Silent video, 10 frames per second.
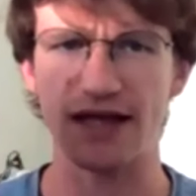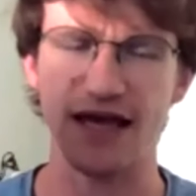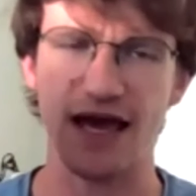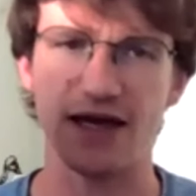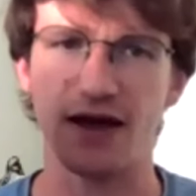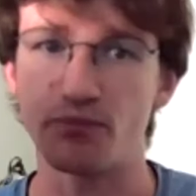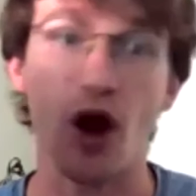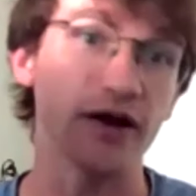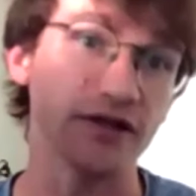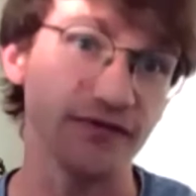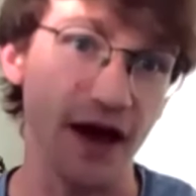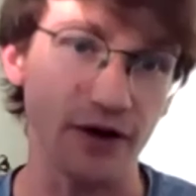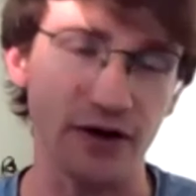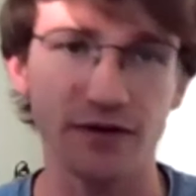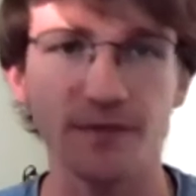as a product
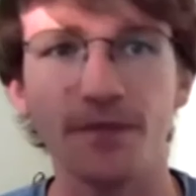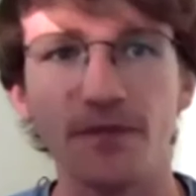founder. Okay.